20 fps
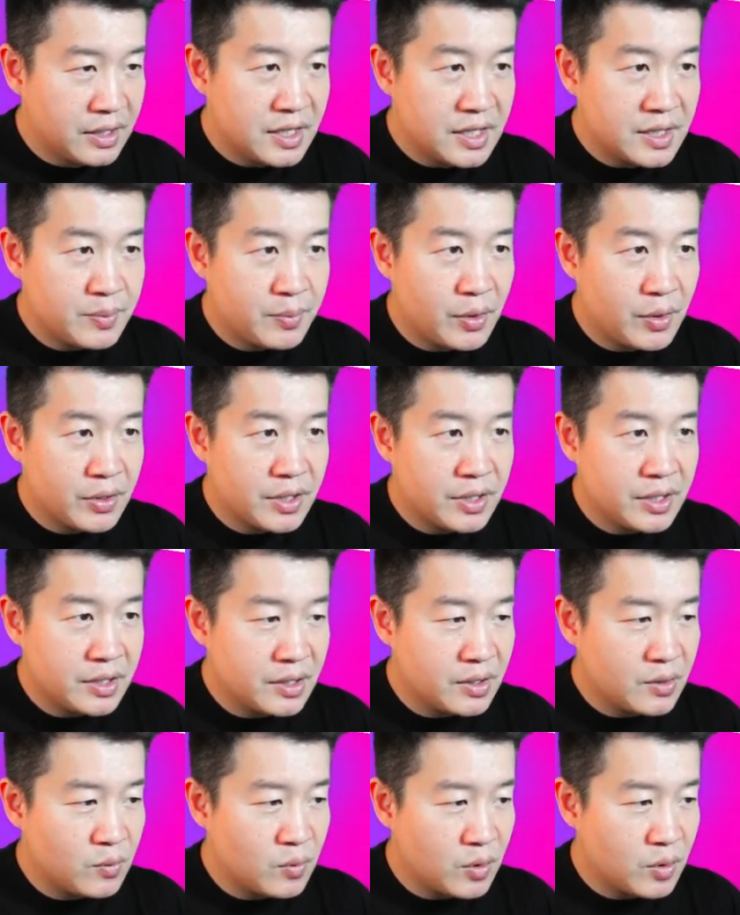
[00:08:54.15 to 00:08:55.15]
this point
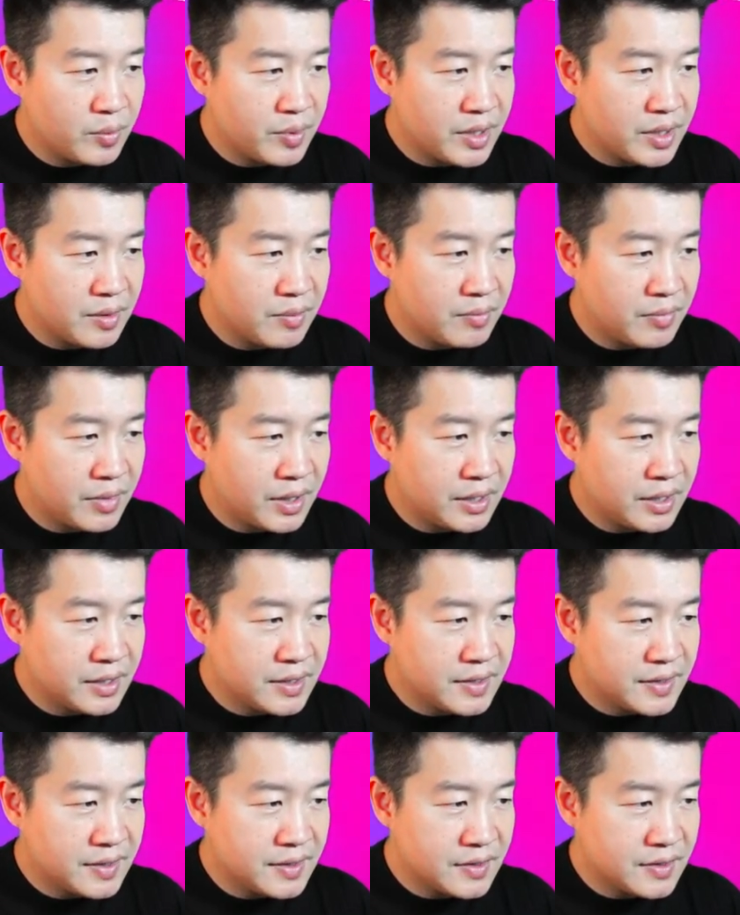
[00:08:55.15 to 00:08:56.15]
here will be
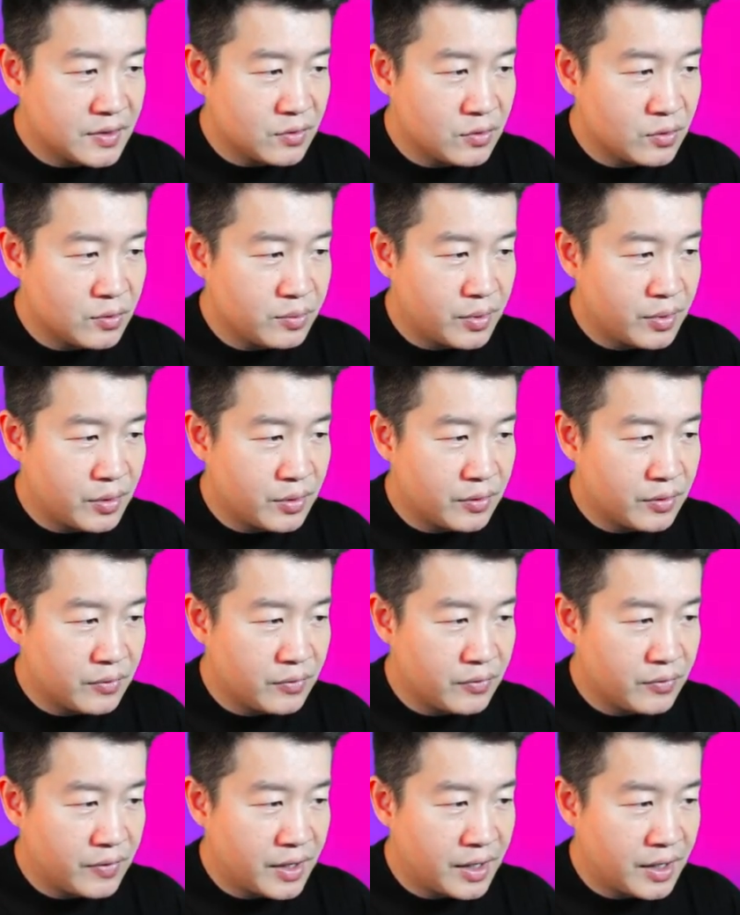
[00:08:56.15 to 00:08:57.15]

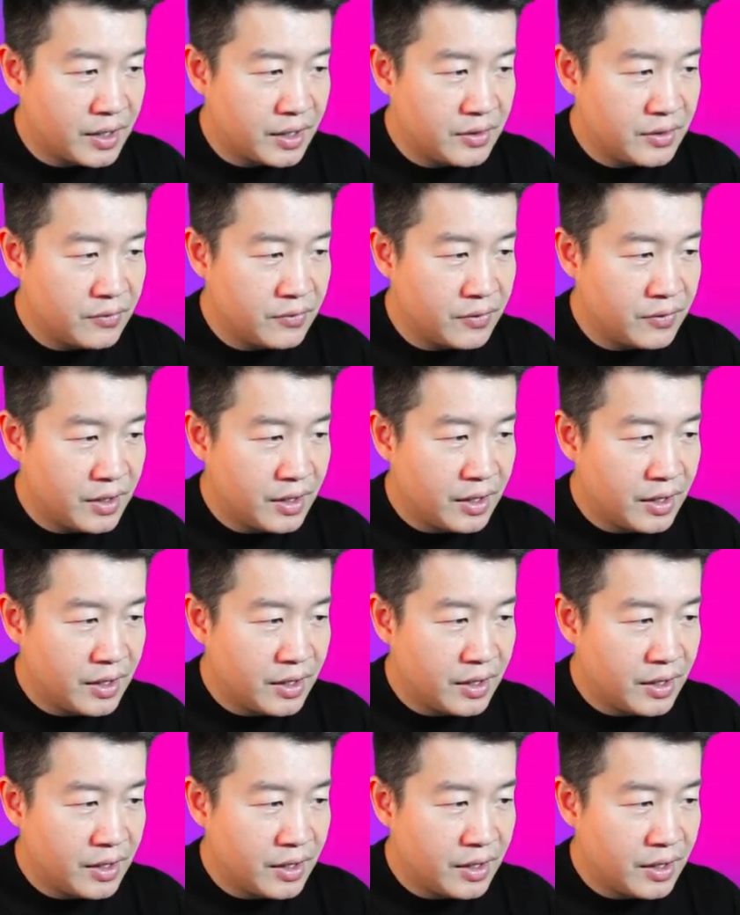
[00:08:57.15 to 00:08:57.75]
-0.5